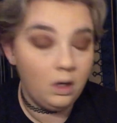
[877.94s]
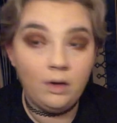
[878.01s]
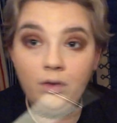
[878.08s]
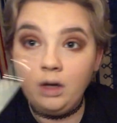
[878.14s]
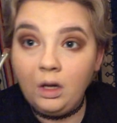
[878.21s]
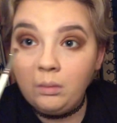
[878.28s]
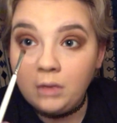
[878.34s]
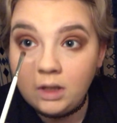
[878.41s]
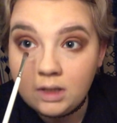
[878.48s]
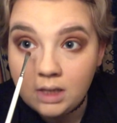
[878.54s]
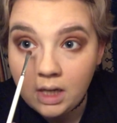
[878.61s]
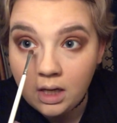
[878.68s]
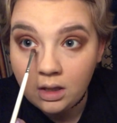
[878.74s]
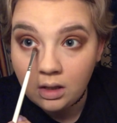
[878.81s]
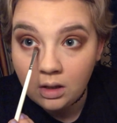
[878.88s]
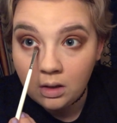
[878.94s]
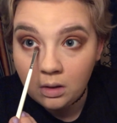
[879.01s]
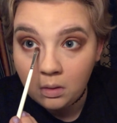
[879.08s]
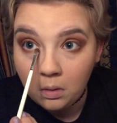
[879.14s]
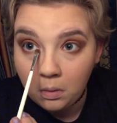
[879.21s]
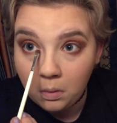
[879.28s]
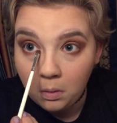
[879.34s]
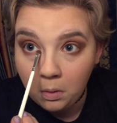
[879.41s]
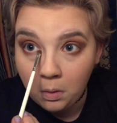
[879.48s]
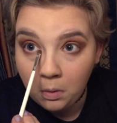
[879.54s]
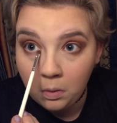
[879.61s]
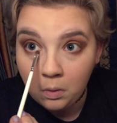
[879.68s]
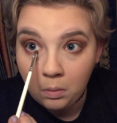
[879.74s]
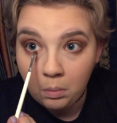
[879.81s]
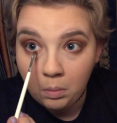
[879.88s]
And then I'm going to take it
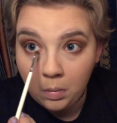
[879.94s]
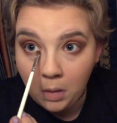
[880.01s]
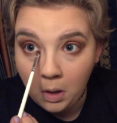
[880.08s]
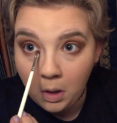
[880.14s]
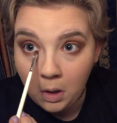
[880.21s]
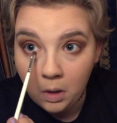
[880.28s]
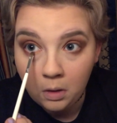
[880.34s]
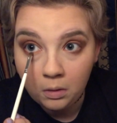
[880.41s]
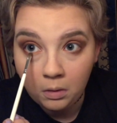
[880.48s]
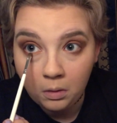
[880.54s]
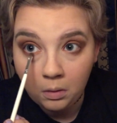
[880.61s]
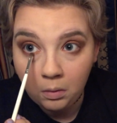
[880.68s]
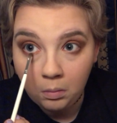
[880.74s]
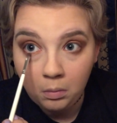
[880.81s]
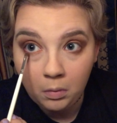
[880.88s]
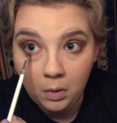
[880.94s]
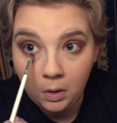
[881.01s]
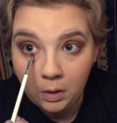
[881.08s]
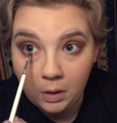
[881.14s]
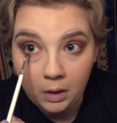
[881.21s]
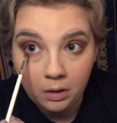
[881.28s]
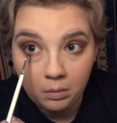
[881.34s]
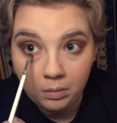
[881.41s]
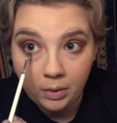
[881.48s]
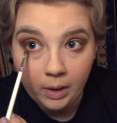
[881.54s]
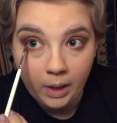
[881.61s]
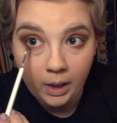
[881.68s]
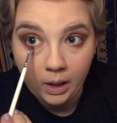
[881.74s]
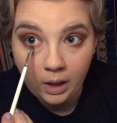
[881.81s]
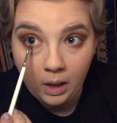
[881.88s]
in the bottom, kind of
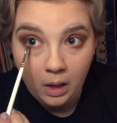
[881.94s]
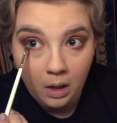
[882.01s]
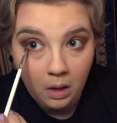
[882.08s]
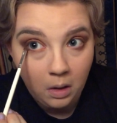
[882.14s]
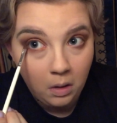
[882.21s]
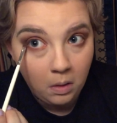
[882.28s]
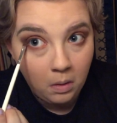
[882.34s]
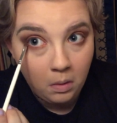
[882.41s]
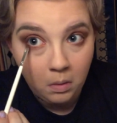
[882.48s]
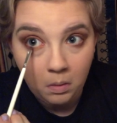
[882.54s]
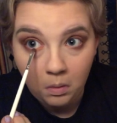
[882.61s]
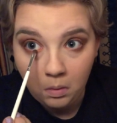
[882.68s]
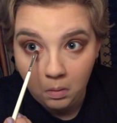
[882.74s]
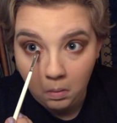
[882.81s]
bring it out,